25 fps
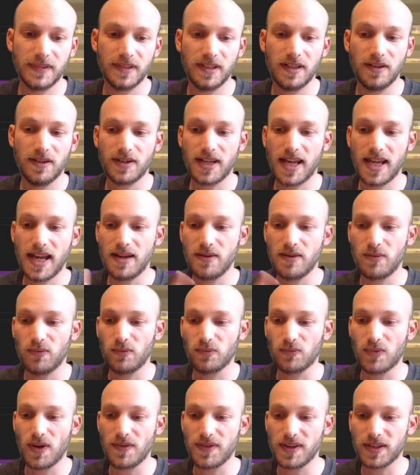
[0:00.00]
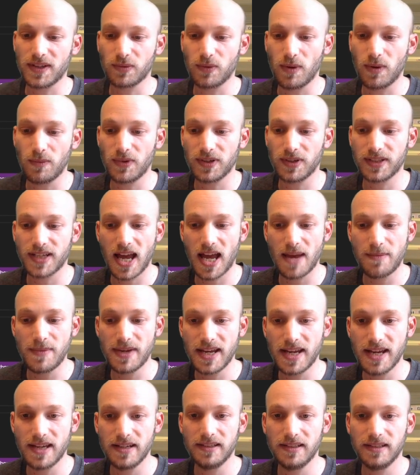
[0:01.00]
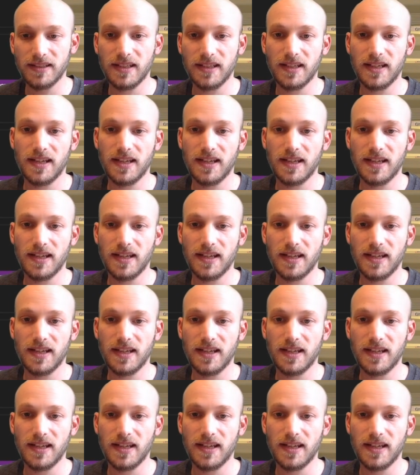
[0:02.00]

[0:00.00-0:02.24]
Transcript: Okay, run this one more time again.